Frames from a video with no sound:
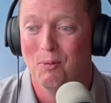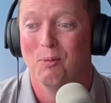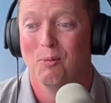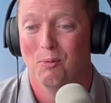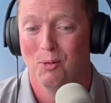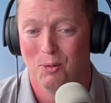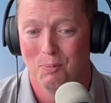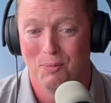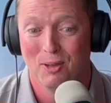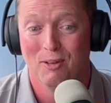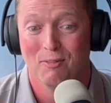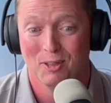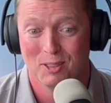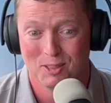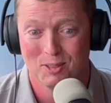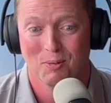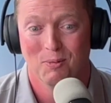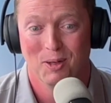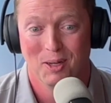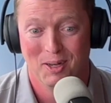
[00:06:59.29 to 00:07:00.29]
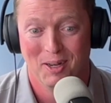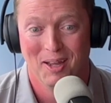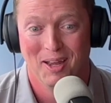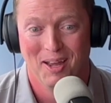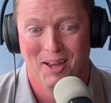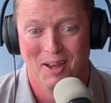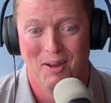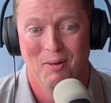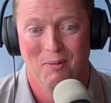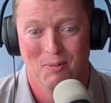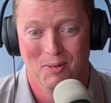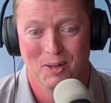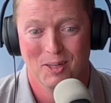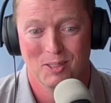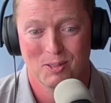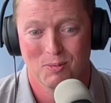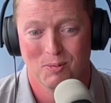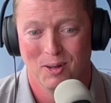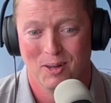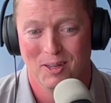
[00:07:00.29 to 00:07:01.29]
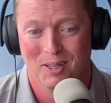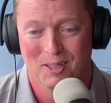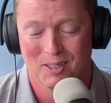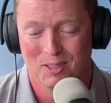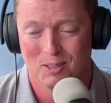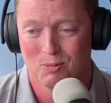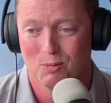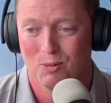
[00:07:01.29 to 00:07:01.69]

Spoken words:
we'll pivot to when it's ready, because